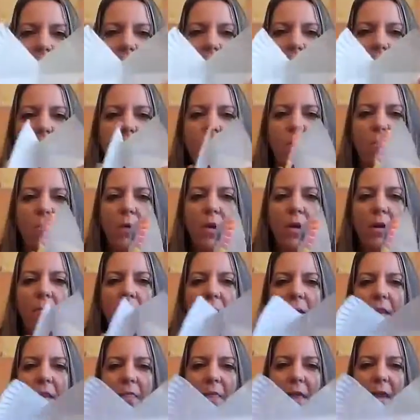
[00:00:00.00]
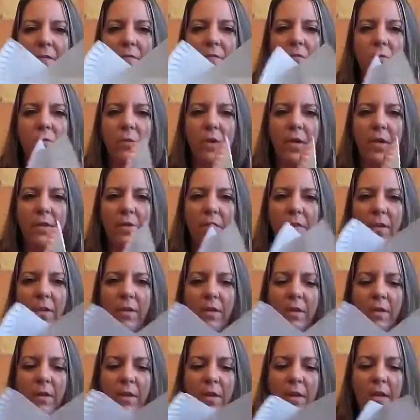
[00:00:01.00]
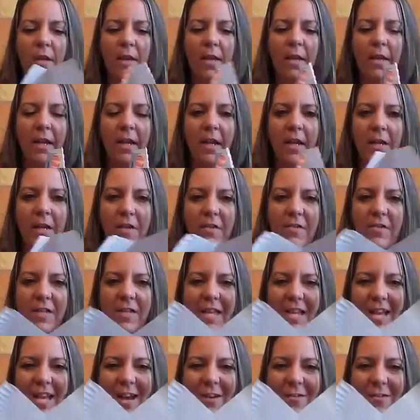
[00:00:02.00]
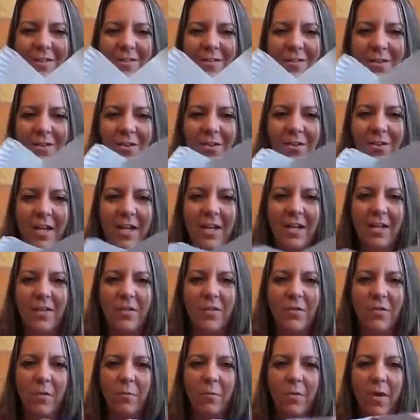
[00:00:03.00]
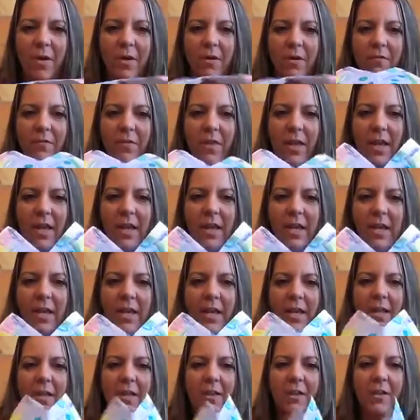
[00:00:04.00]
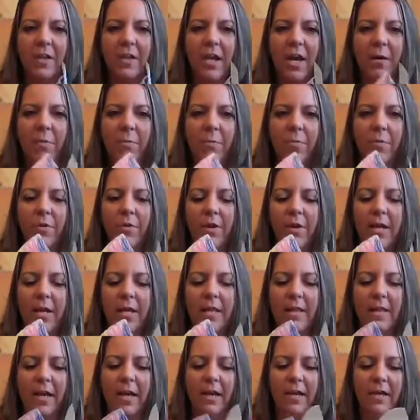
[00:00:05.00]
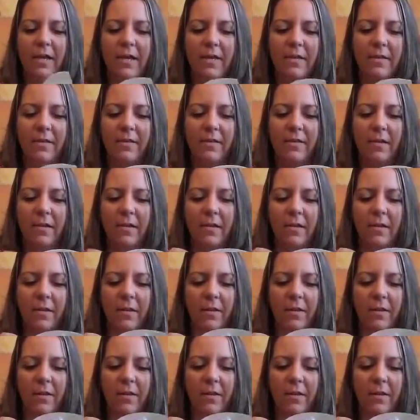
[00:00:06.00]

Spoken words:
Okay, so what am I left with? Can you see how it's turning into a butterfly? Look how pretty that is.